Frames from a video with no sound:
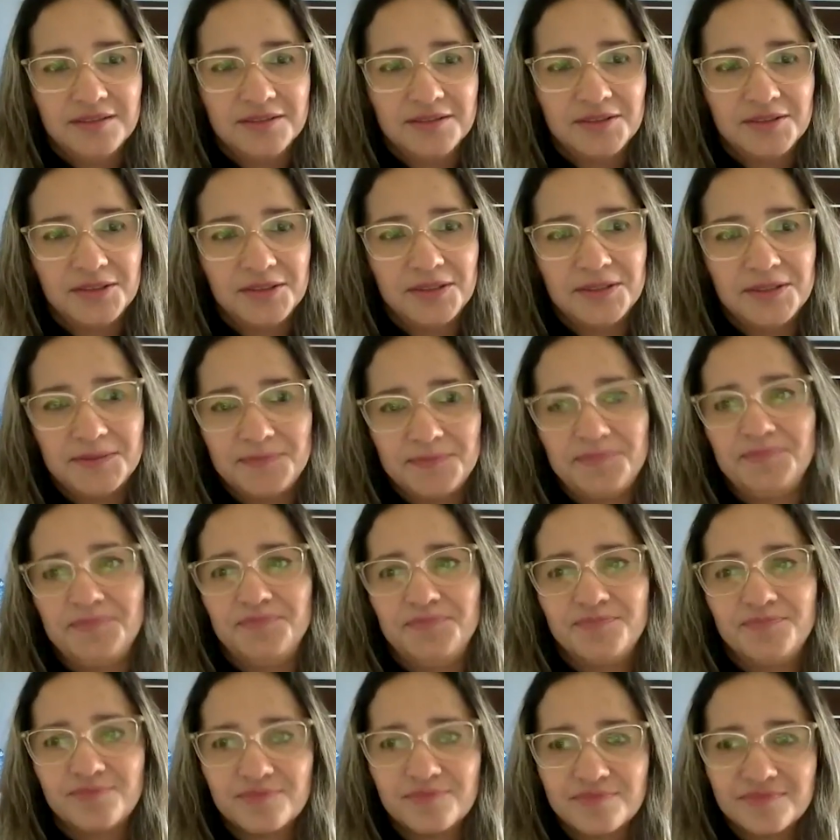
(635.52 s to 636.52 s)
So
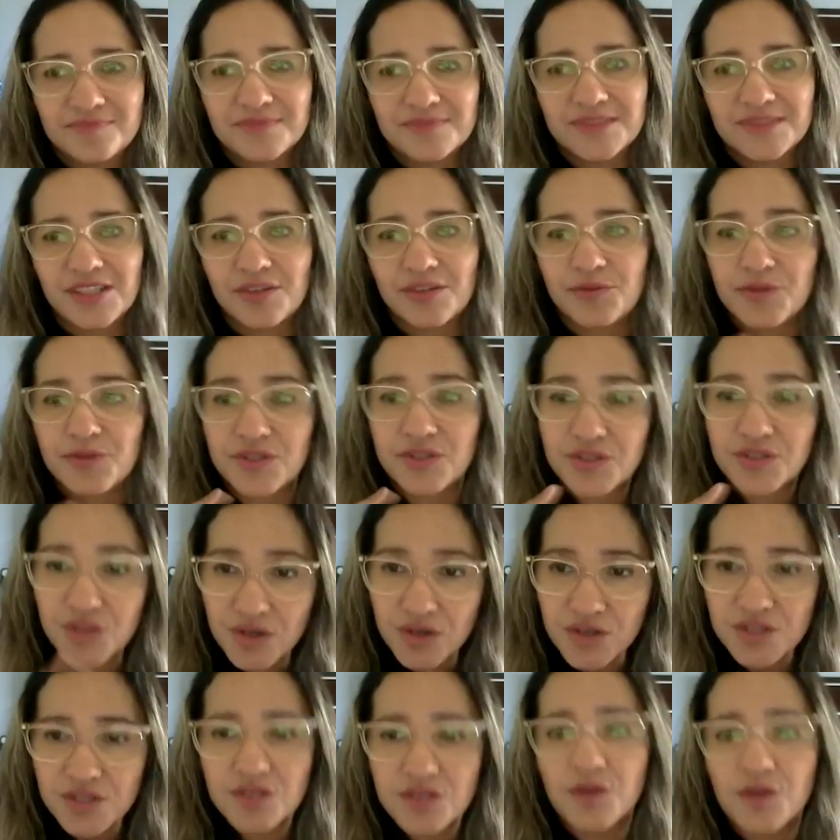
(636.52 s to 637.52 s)
the
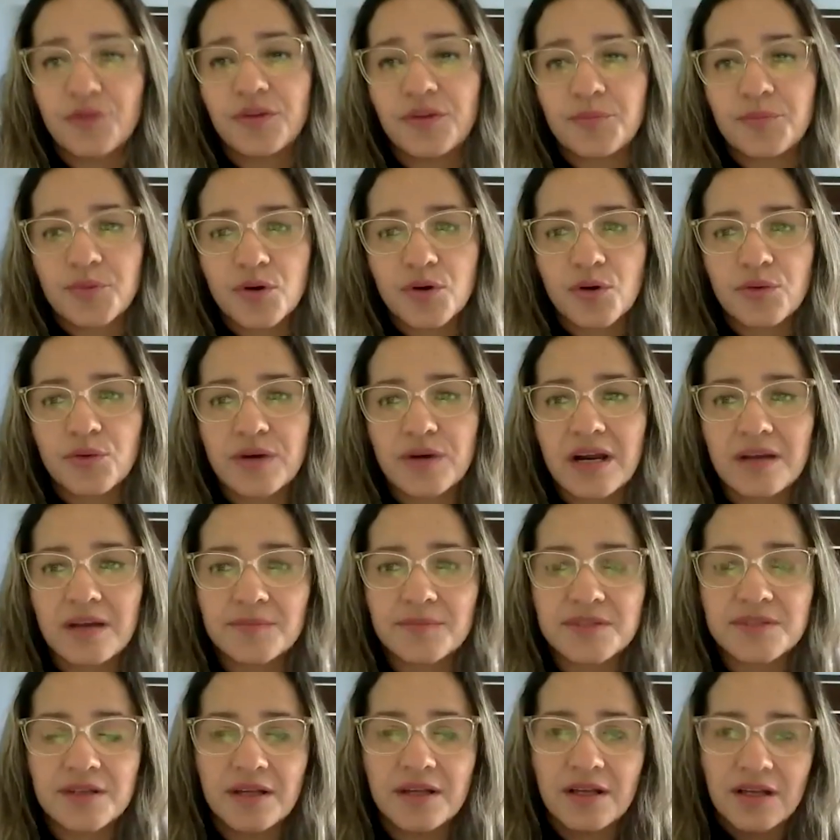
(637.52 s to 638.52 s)
research of the
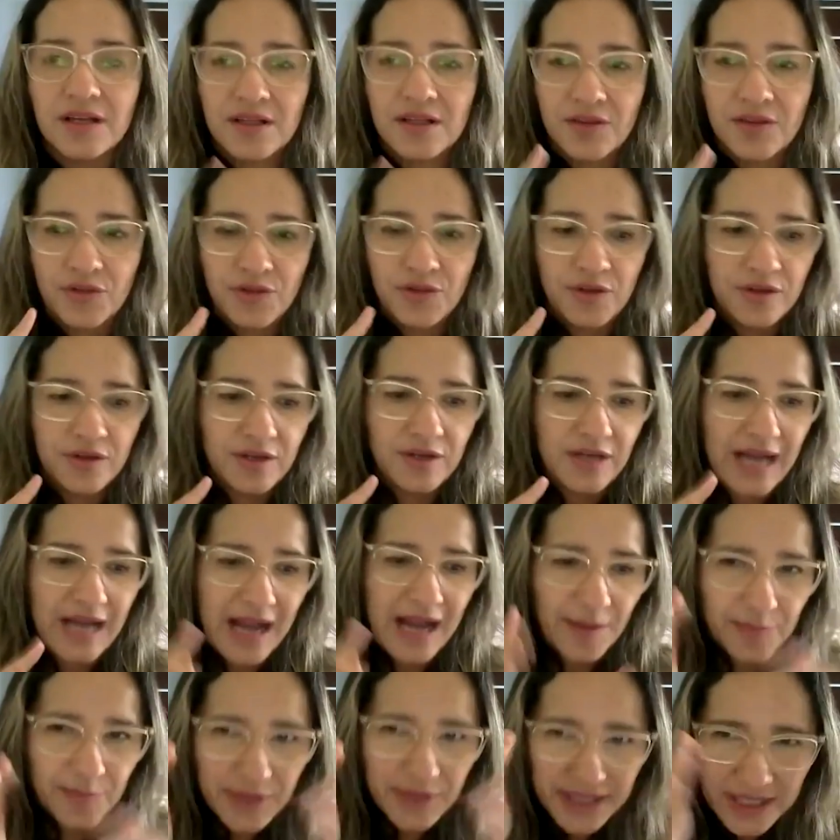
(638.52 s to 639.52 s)
programs, the
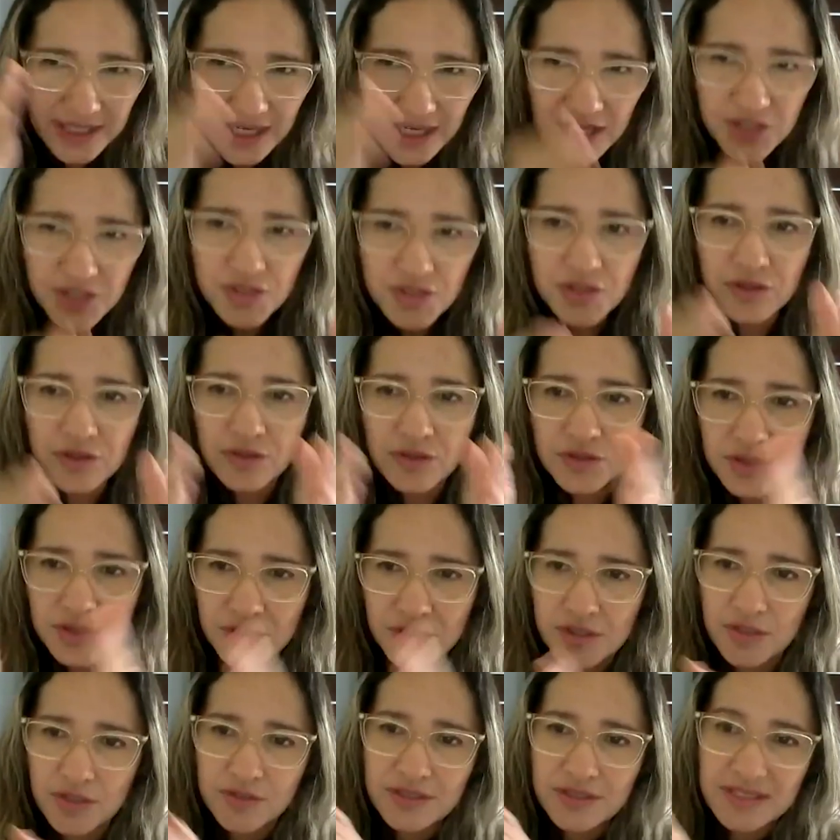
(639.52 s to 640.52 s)
application of
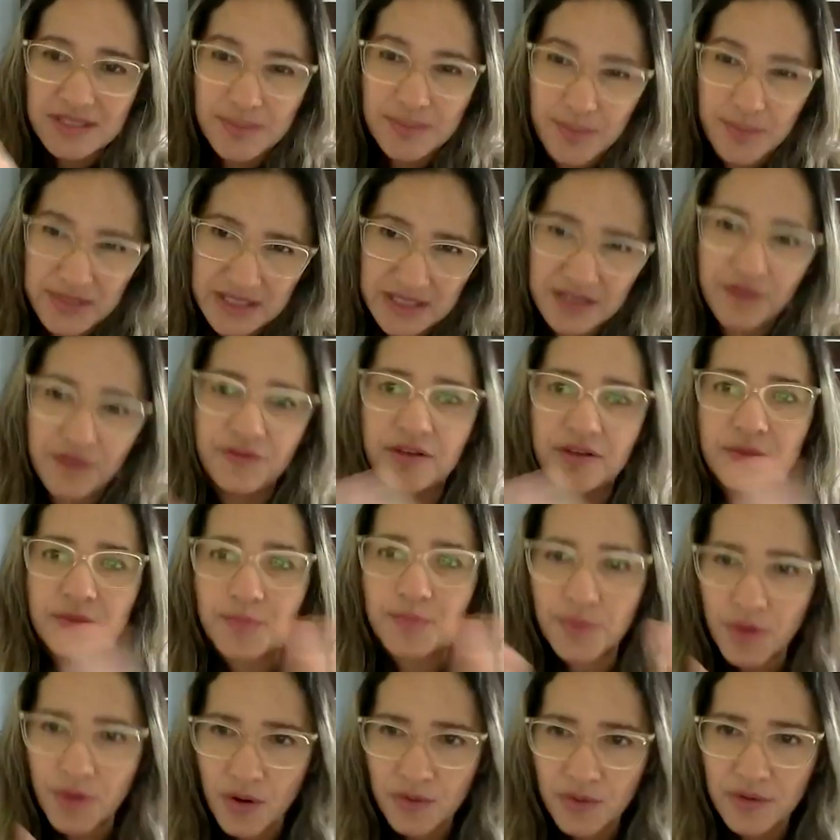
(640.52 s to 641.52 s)
just specific
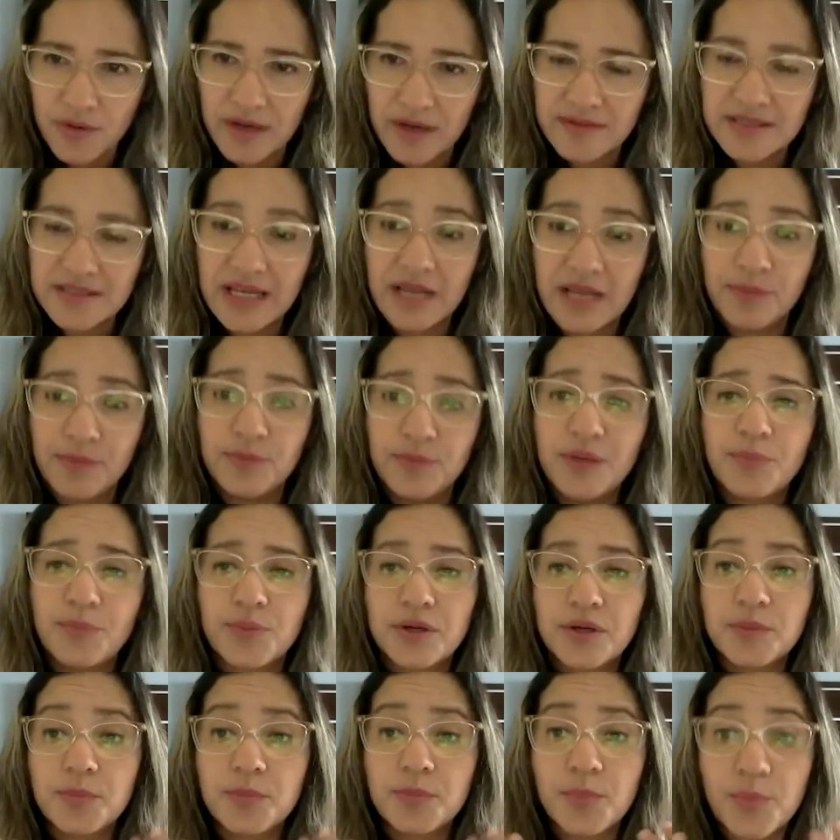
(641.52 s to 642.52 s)
programs, and be
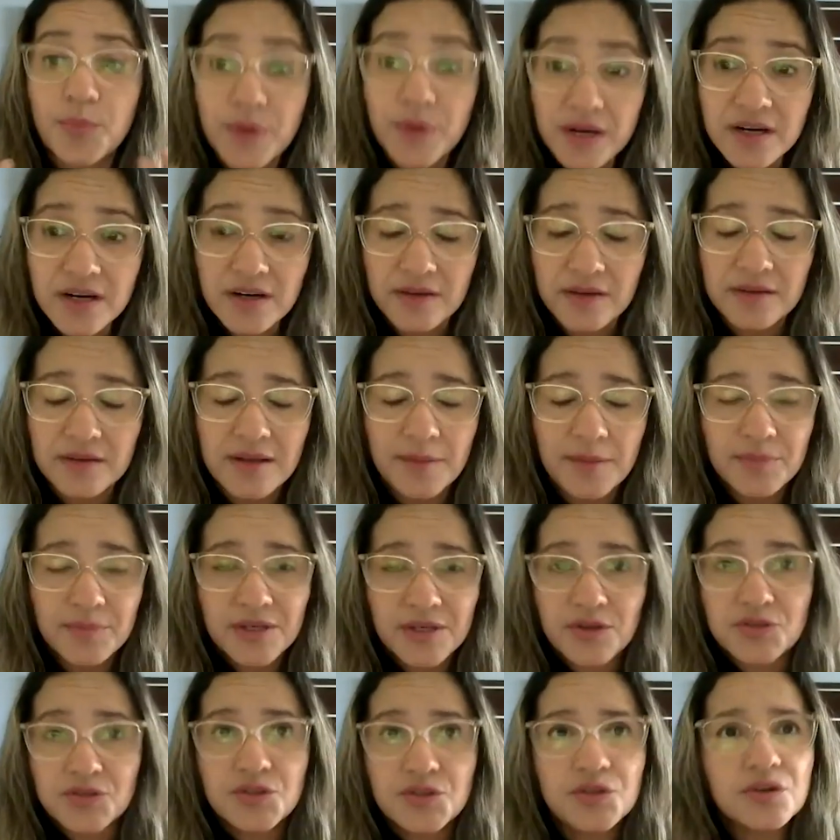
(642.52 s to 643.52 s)
prepared,
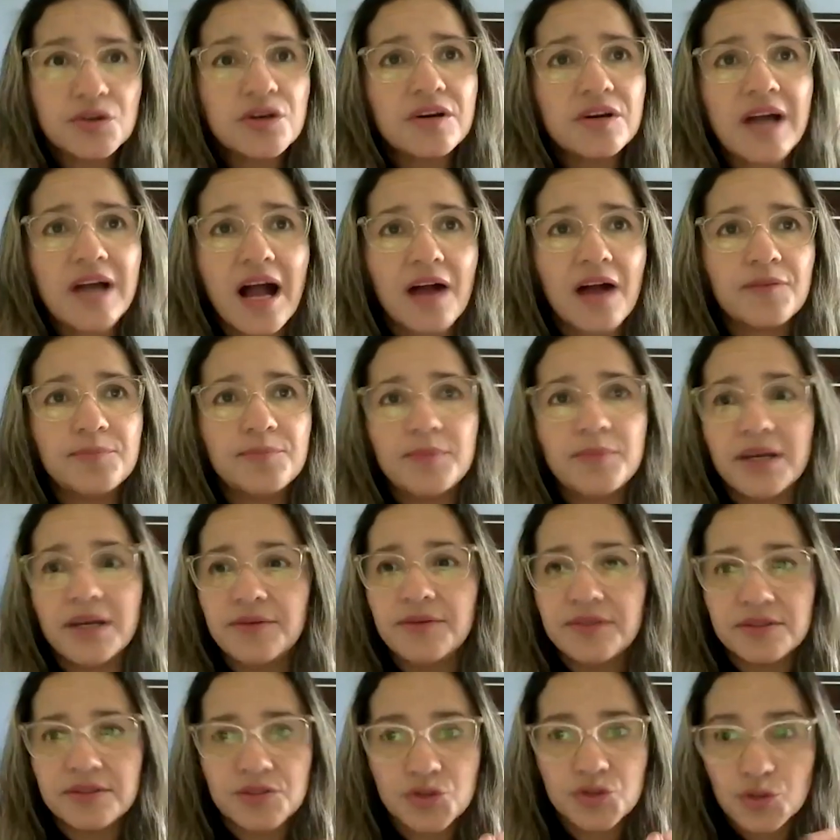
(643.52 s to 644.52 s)
because you're going to have
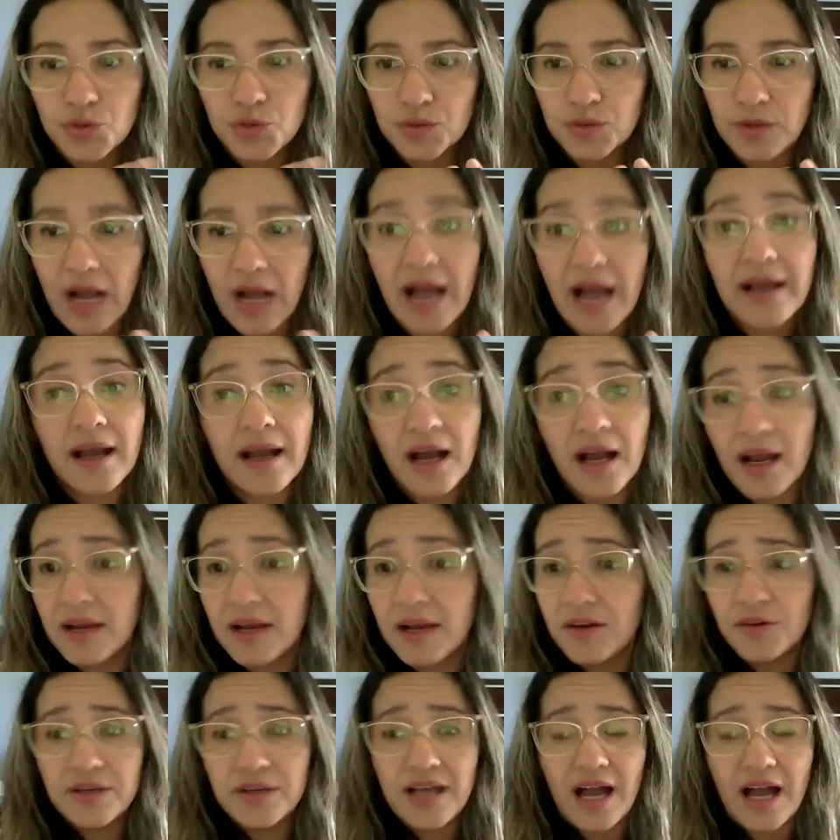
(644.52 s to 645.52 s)
maybe two.
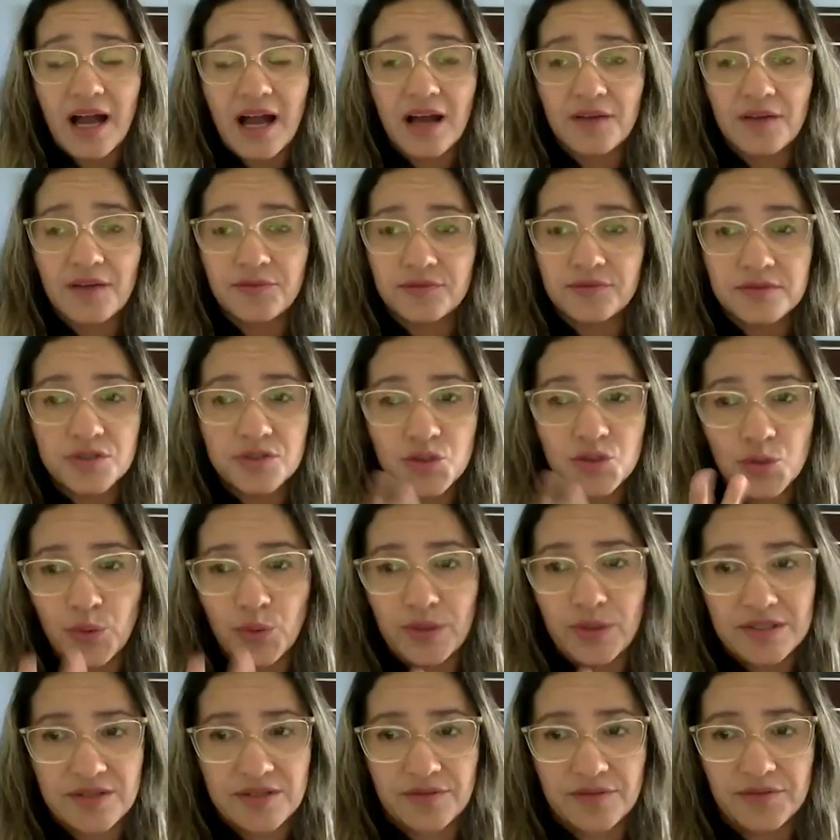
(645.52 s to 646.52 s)
I only have two
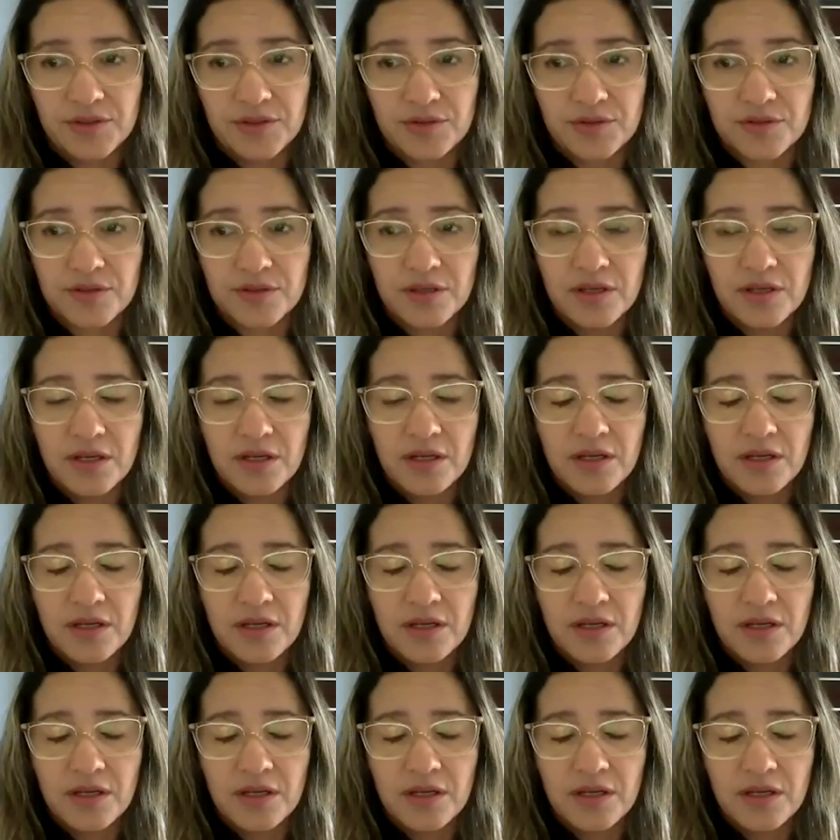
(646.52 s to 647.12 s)
interviews,